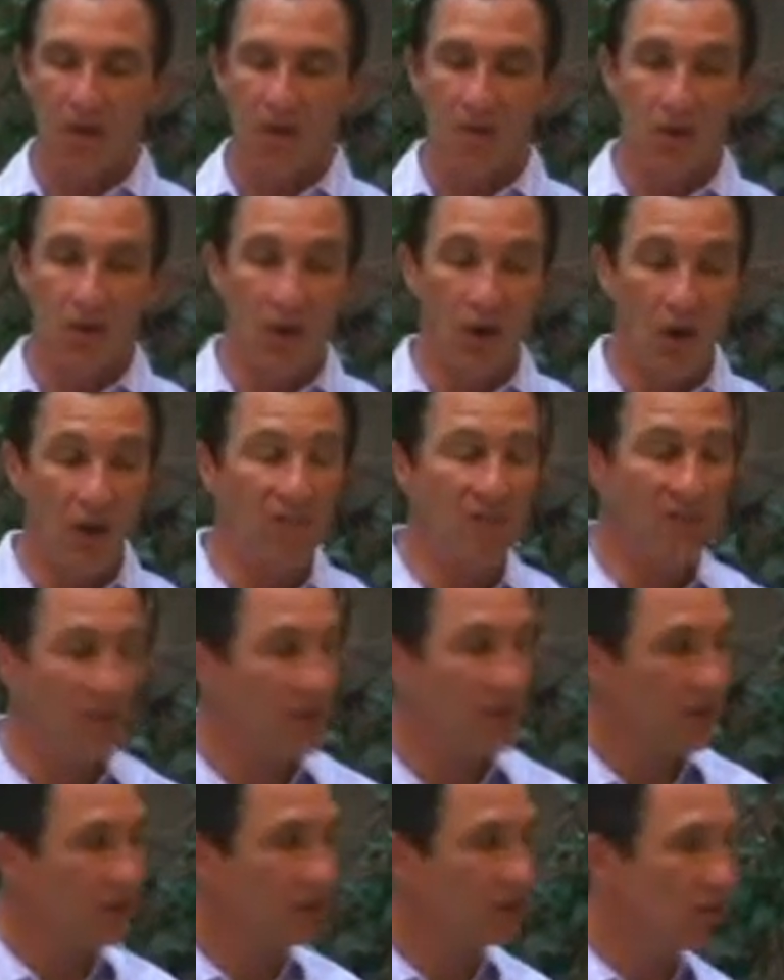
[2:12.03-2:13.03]
we're also
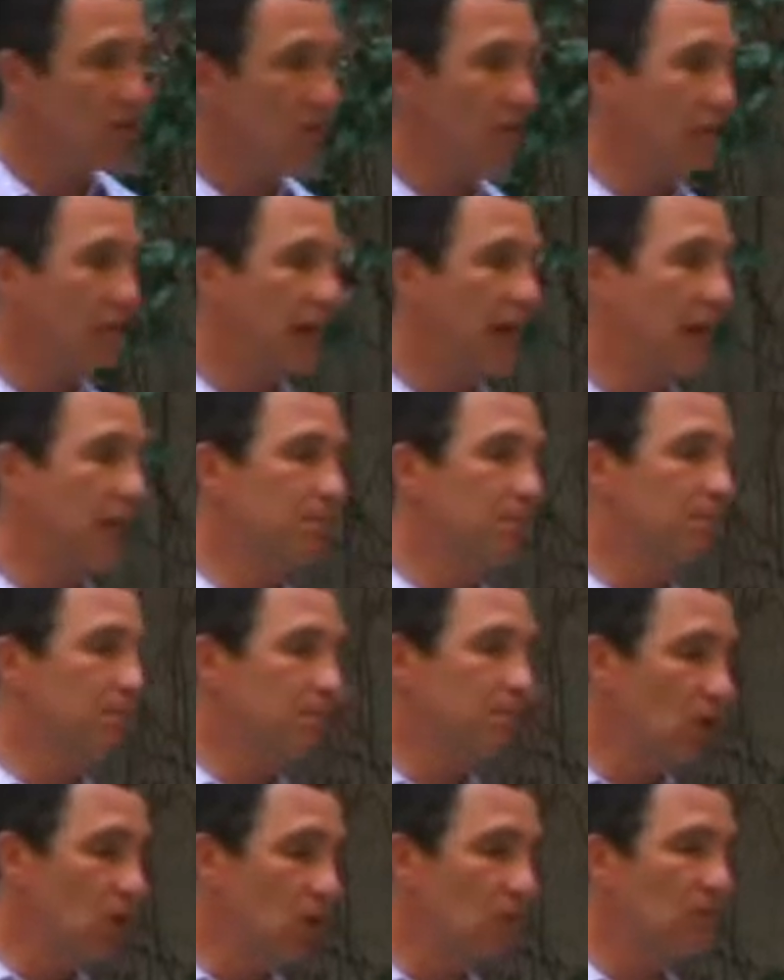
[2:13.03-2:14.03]
going to look at
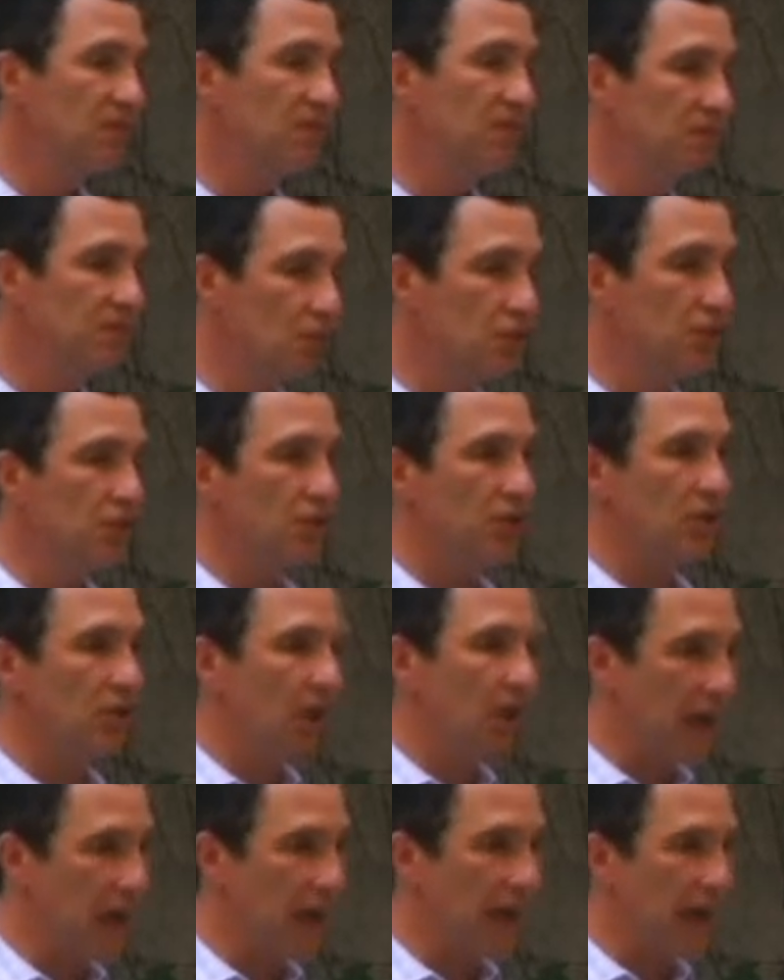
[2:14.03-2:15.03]
pro-social
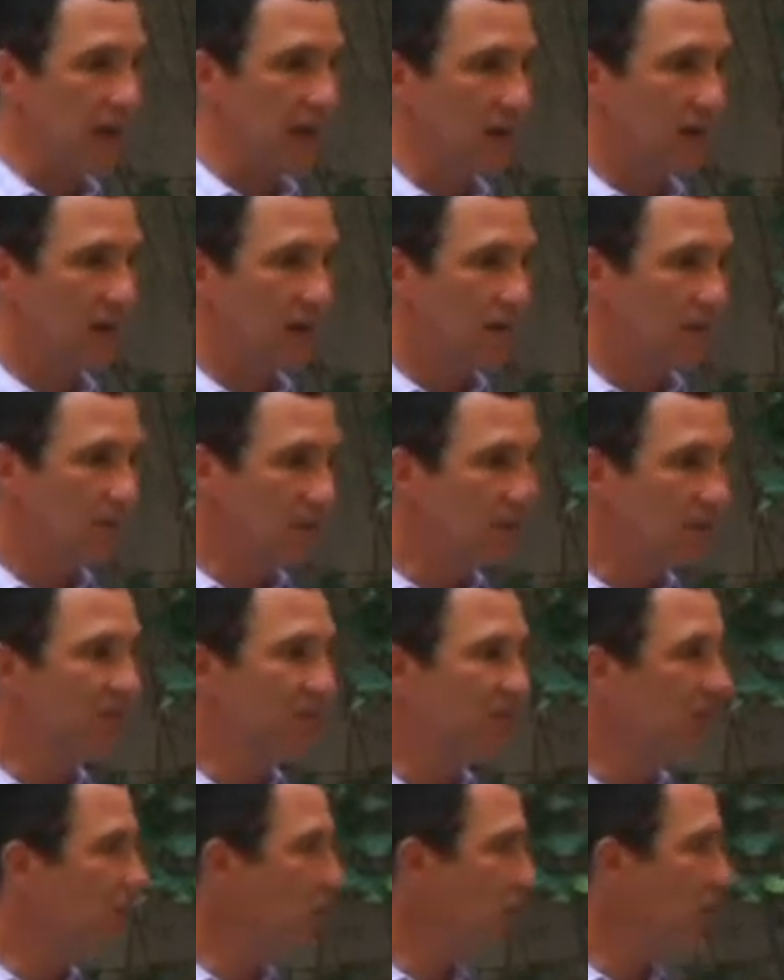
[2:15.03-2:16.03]
lying.
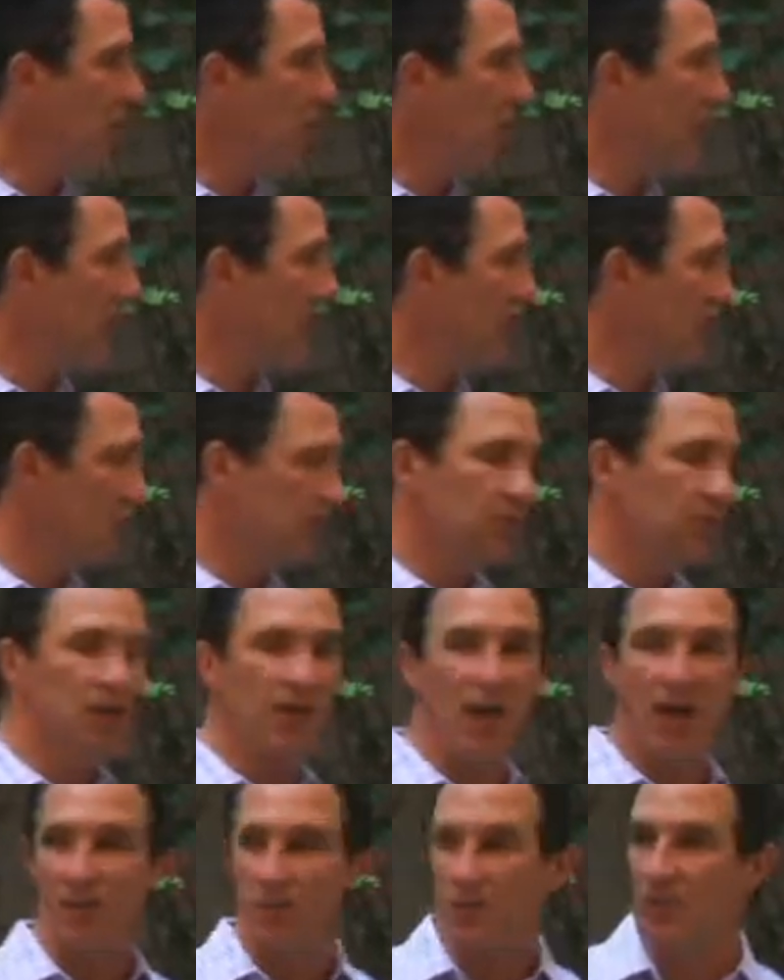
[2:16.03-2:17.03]
Pro-social lying is when we're
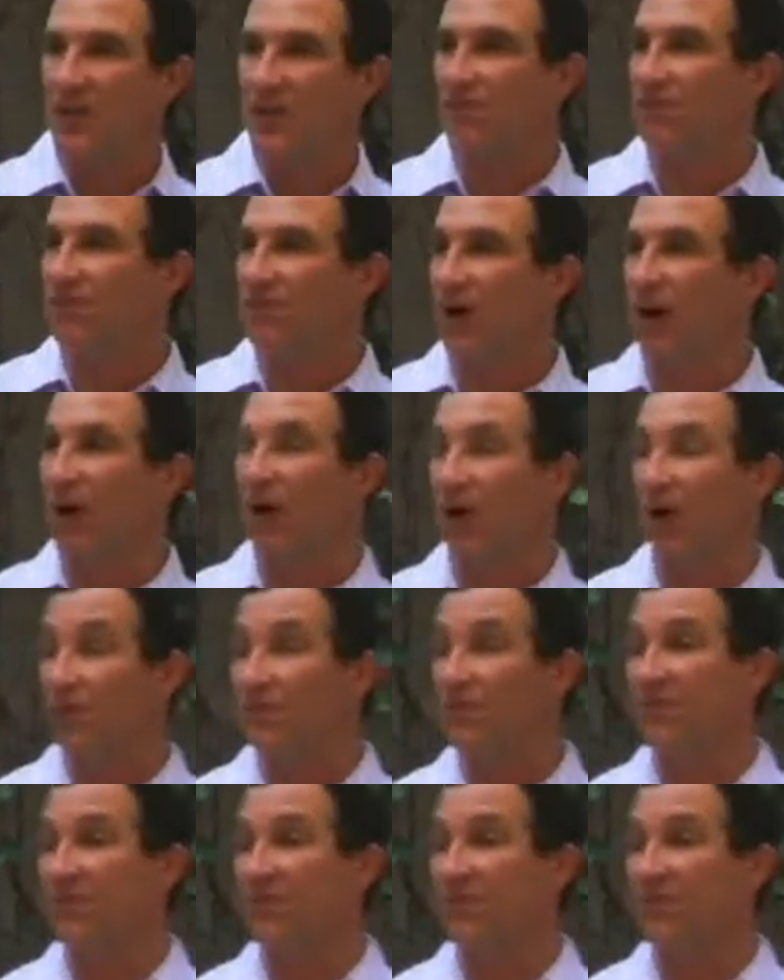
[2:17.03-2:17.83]
not doing it for our own